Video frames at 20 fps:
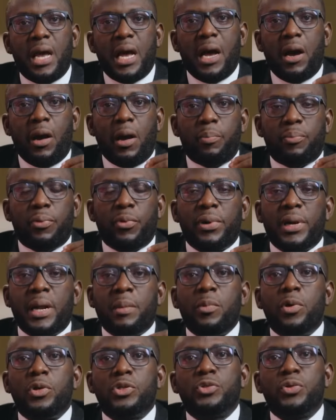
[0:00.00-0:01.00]
Our
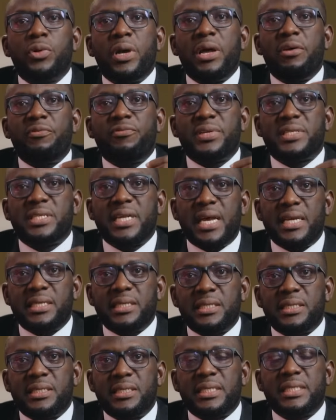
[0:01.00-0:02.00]
program also
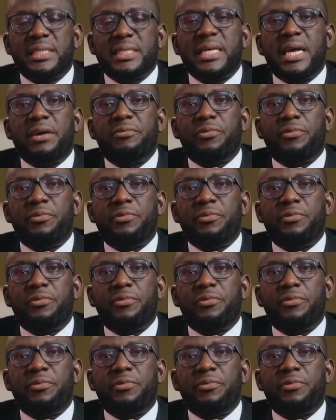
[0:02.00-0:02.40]
emphasizes digital